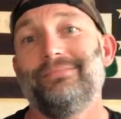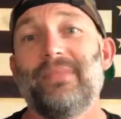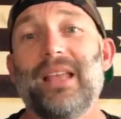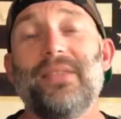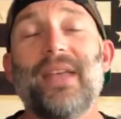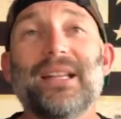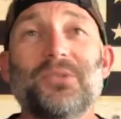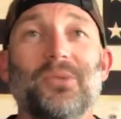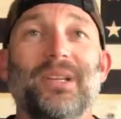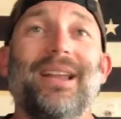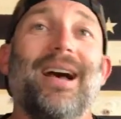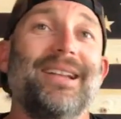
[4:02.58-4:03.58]
That's
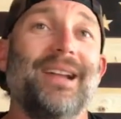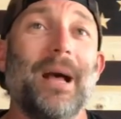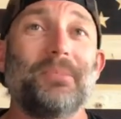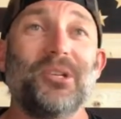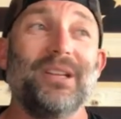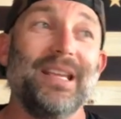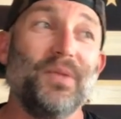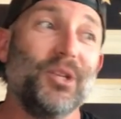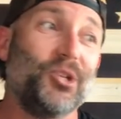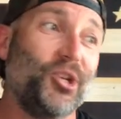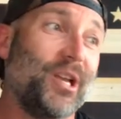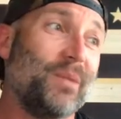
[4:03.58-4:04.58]
really not an option in the
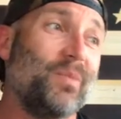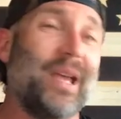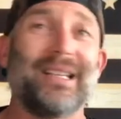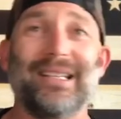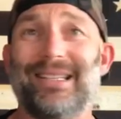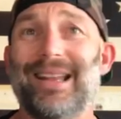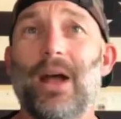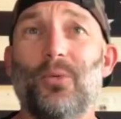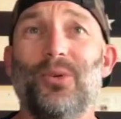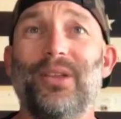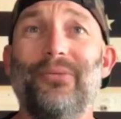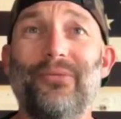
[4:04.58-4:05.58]
gym, as it's not
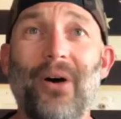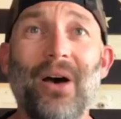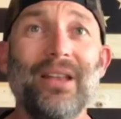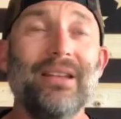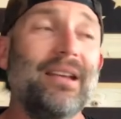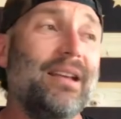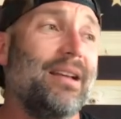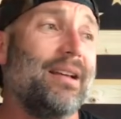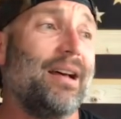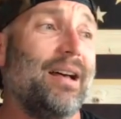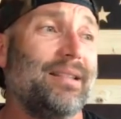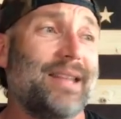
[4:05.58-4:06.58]
really fun
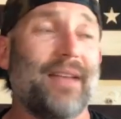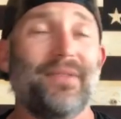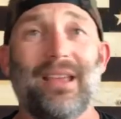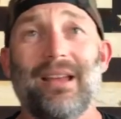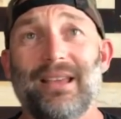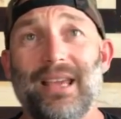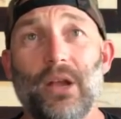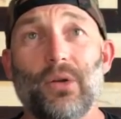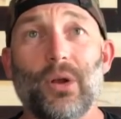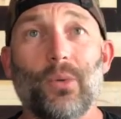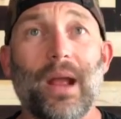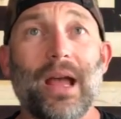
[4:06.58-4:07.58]
to have to kind of carry
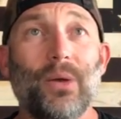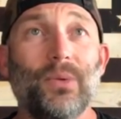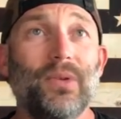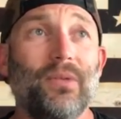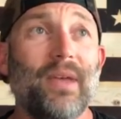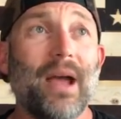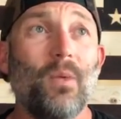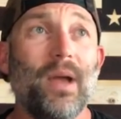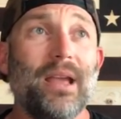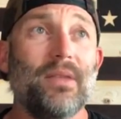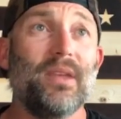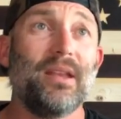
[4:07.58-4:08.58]
around that
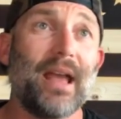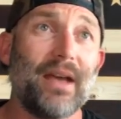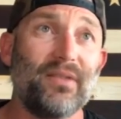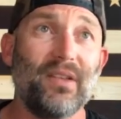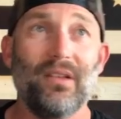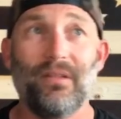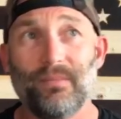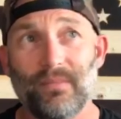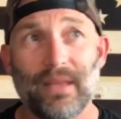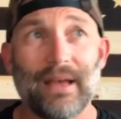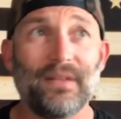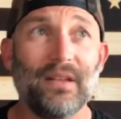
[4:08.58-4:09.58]
way and then have to
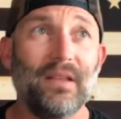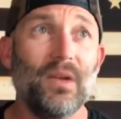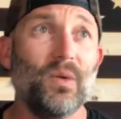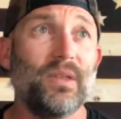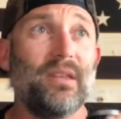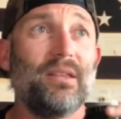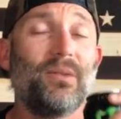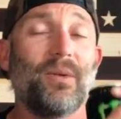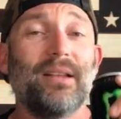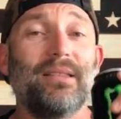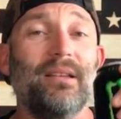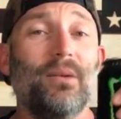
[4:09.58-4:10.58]
deal with it
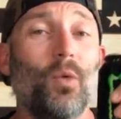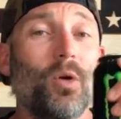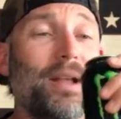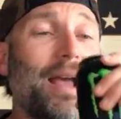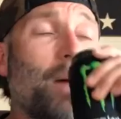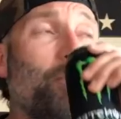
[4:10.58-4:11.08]
throughout the workout.